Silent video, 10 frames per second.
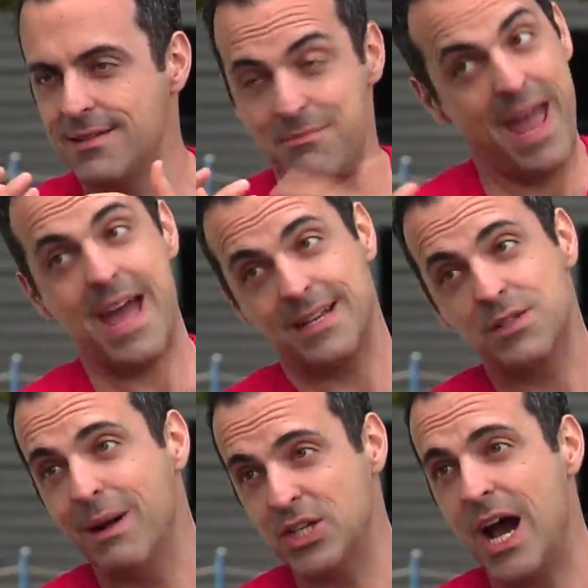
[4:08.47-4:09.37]
Demand
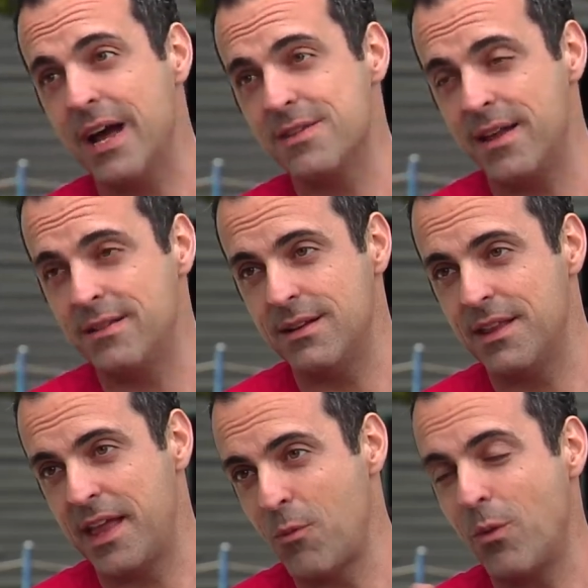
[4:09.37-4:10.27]
is much higher than,
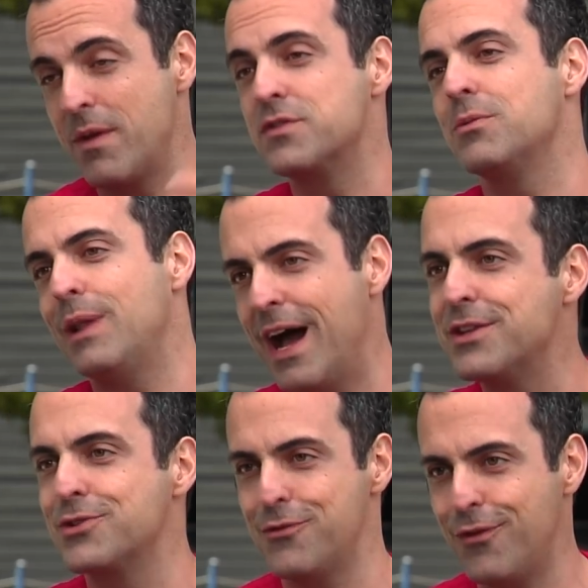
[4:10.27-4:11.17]
mm-hmm, than what we've
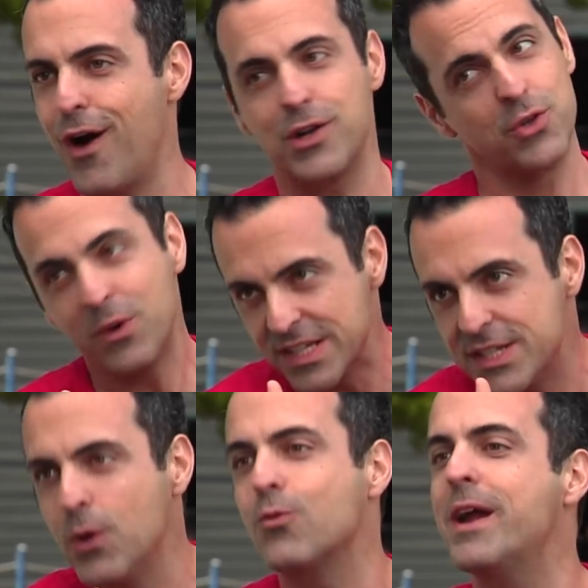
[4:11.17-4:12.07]
supplied so far. So we're
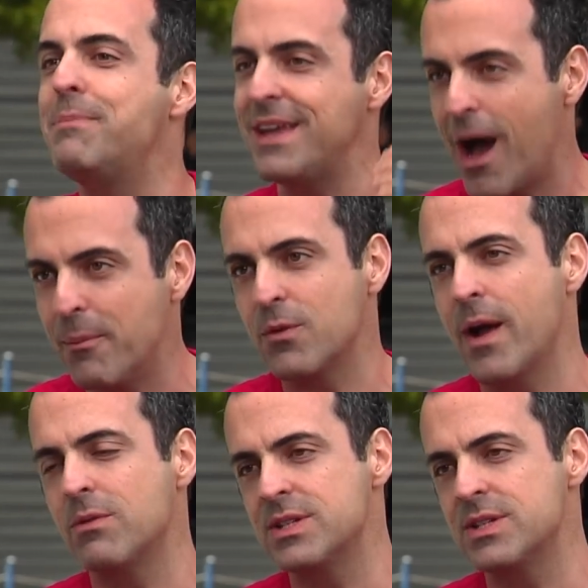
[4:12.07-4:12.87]
still ramping up, right?